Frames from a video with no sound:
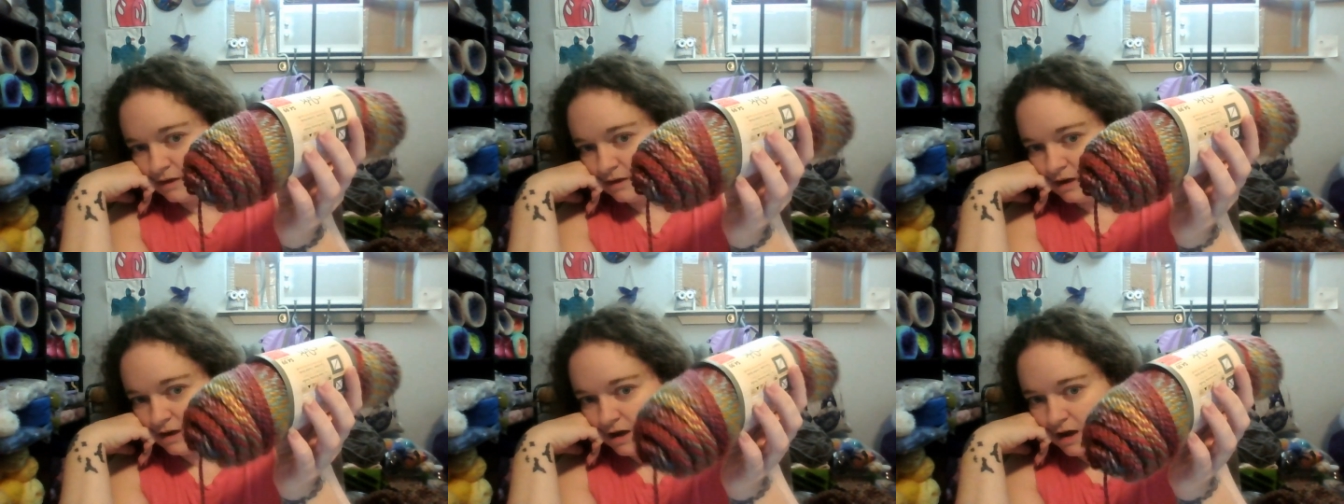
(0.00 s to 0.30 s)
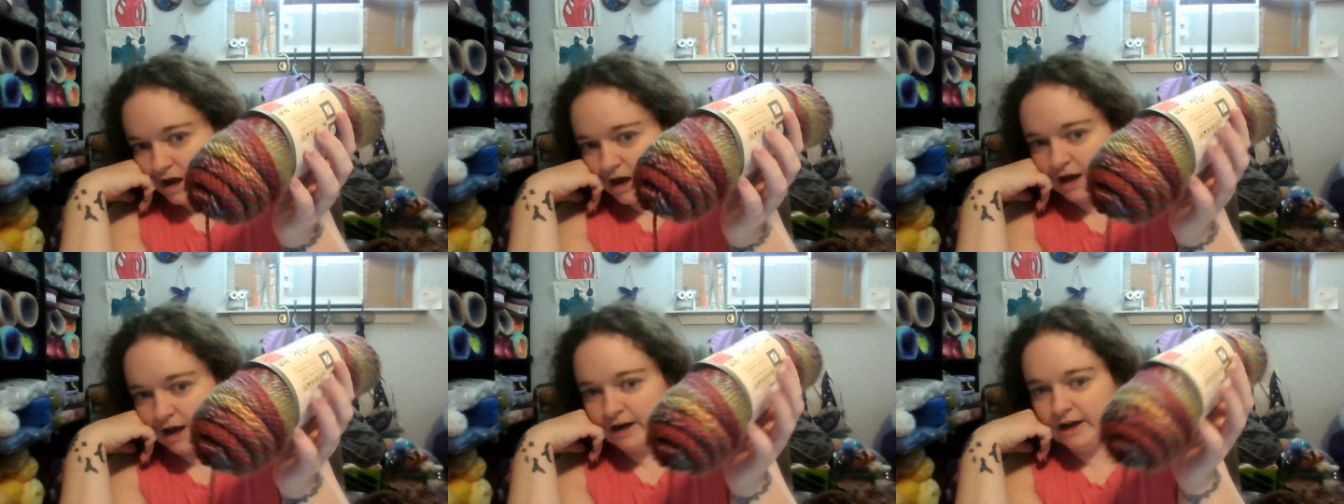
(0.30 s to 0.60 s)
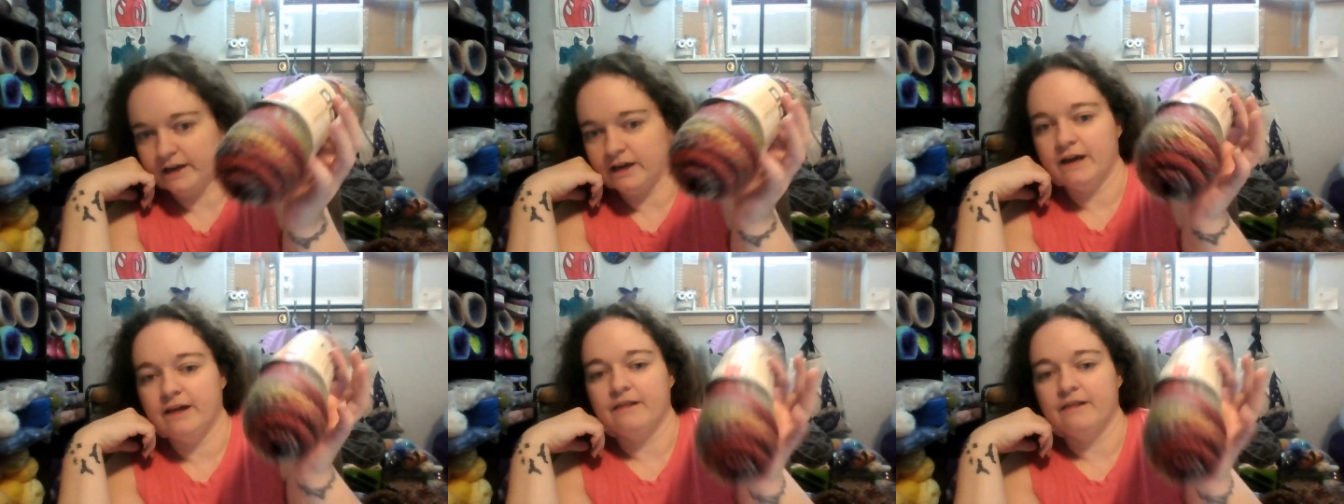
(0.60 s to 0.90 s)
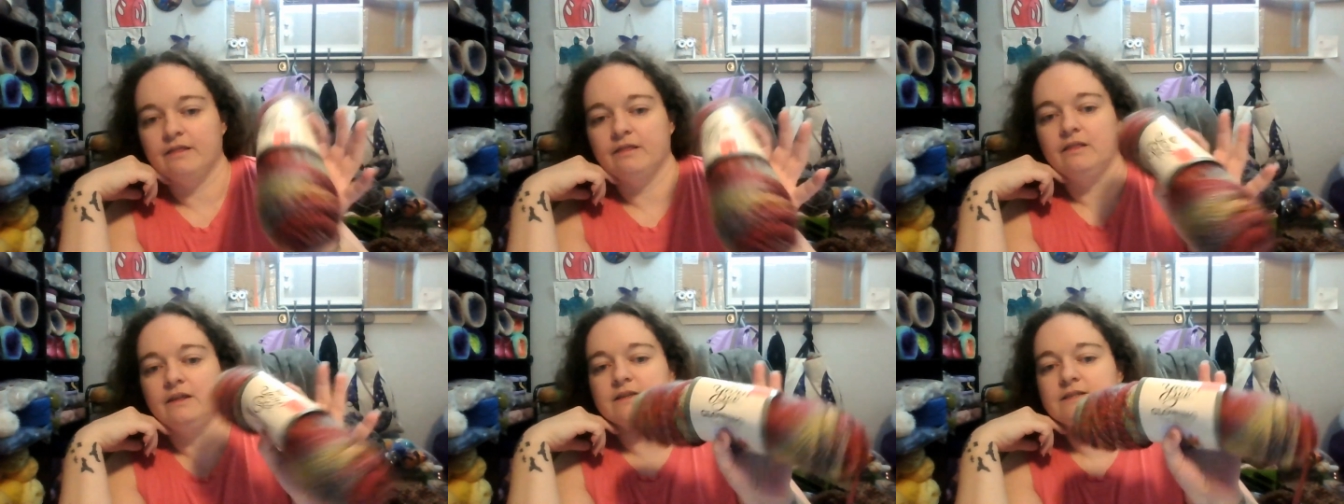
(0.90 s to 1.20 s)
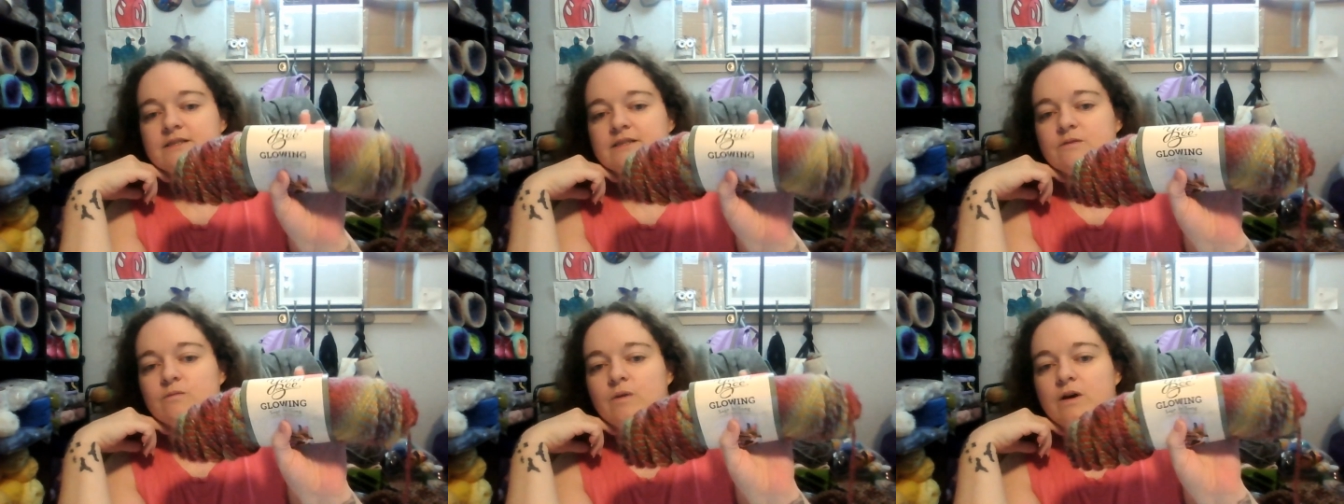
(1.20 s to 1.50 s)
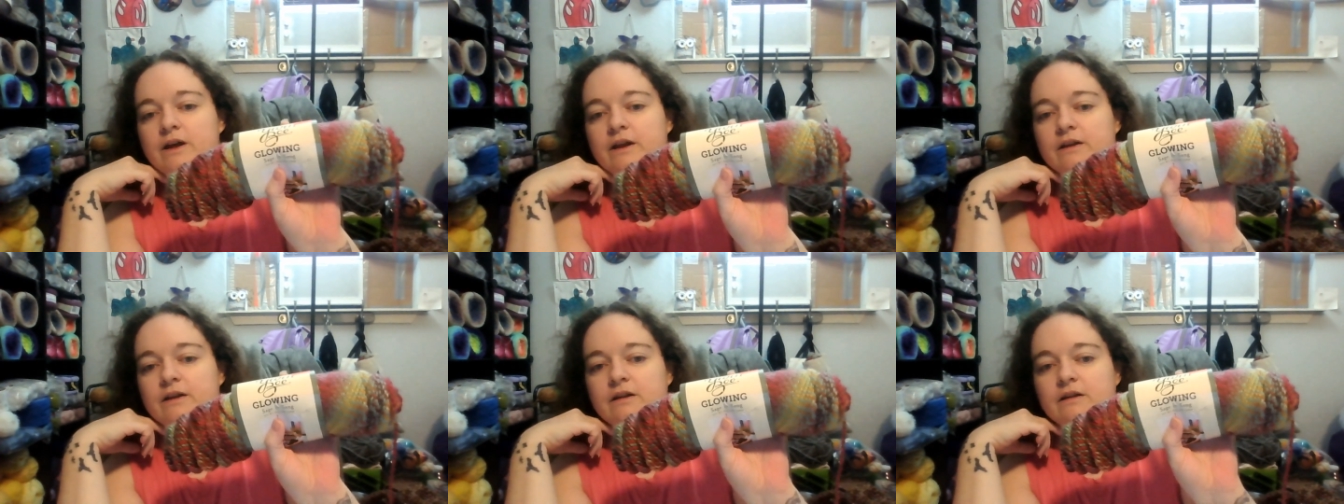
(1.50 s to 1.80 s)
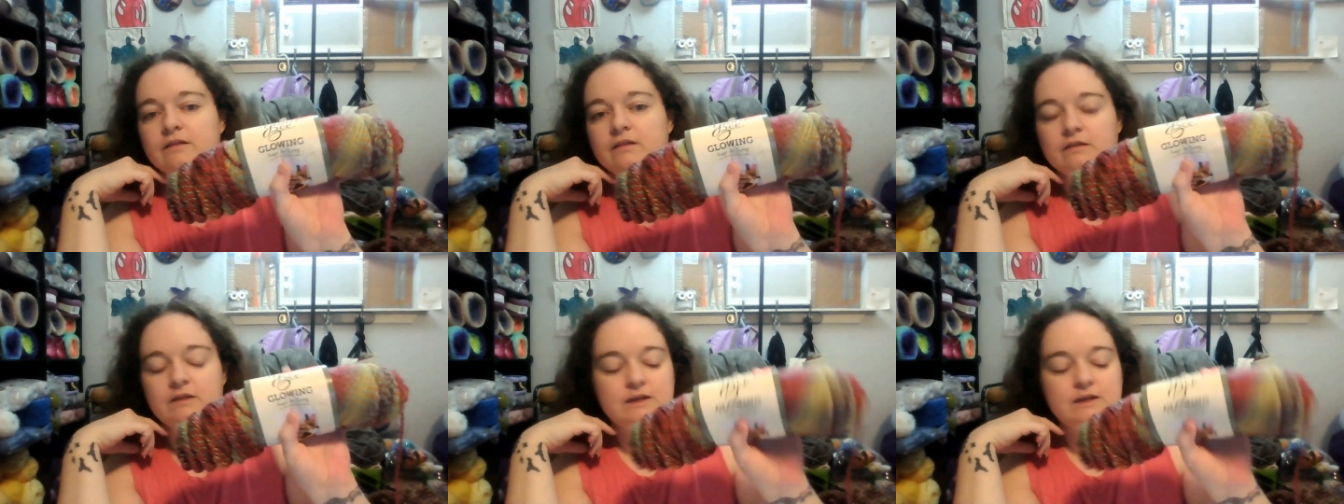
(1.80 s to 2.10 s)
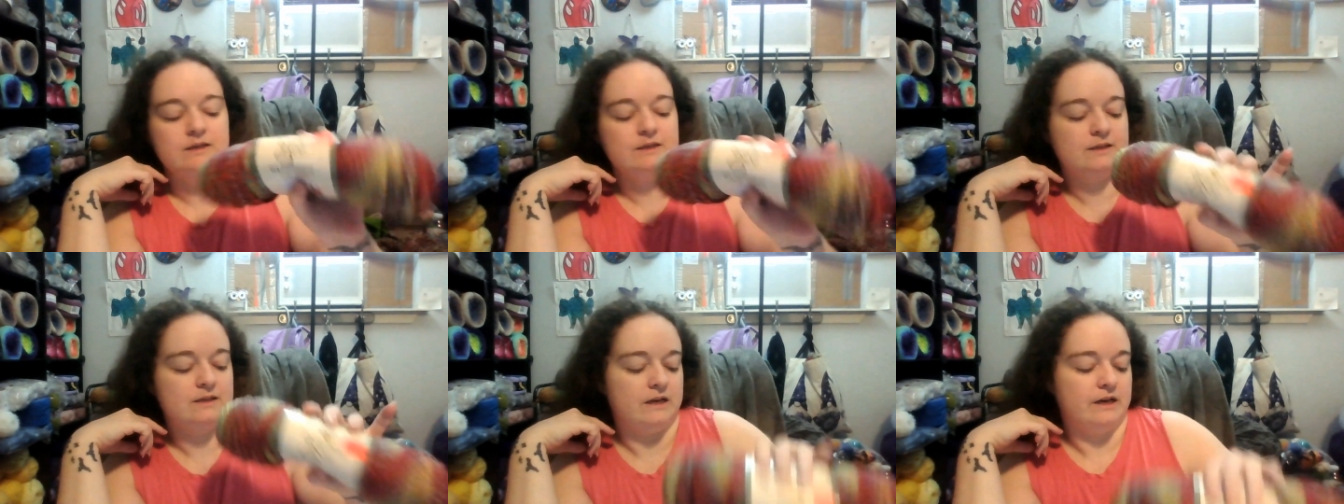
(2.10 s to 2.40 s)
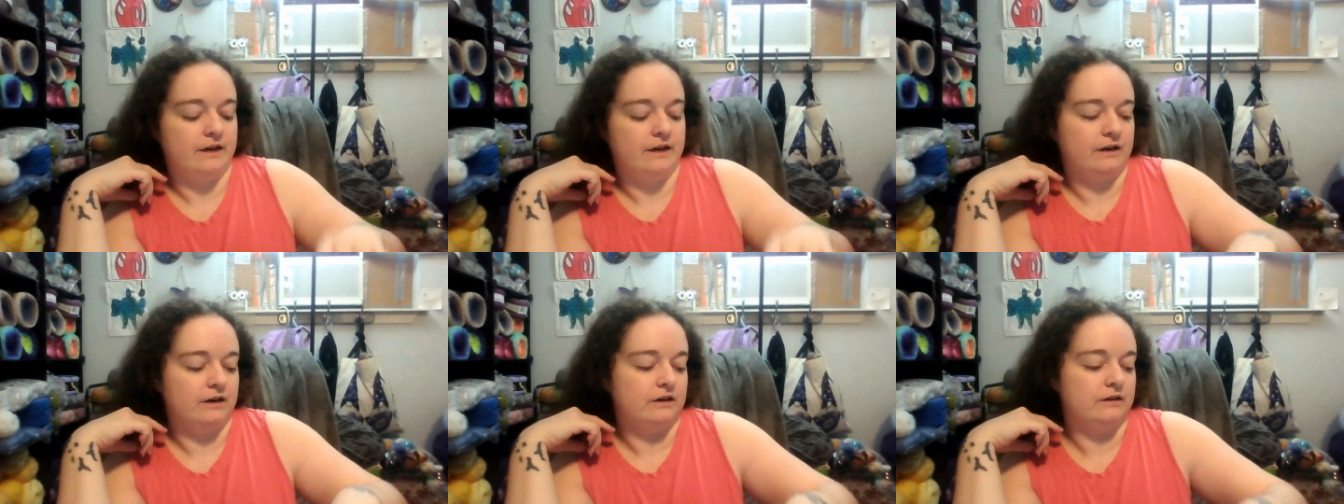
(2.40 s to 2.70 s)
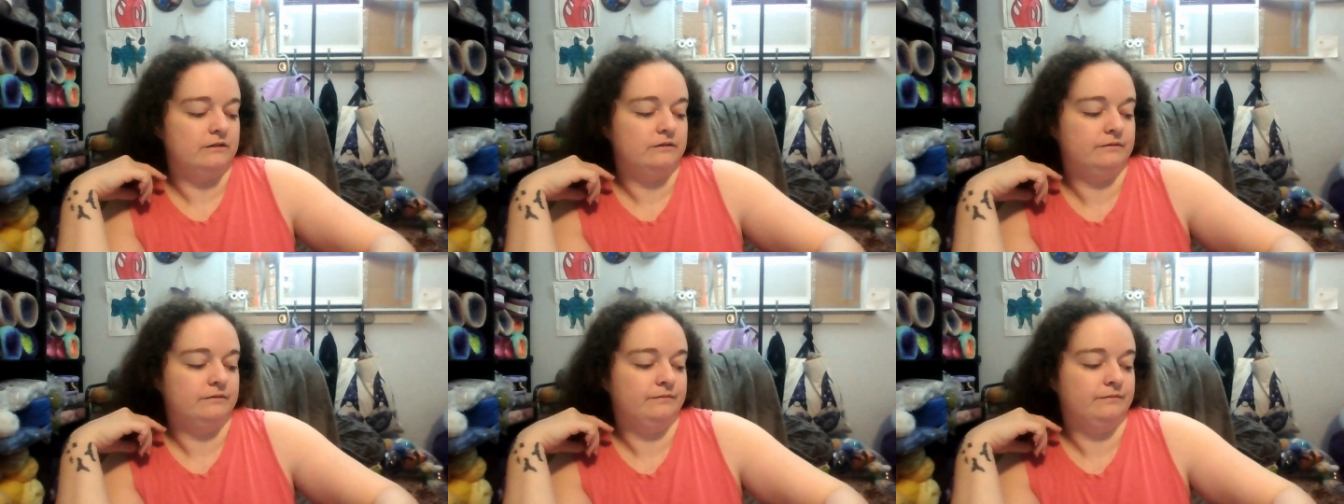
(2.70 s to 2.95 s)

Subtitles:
and I got this one this year.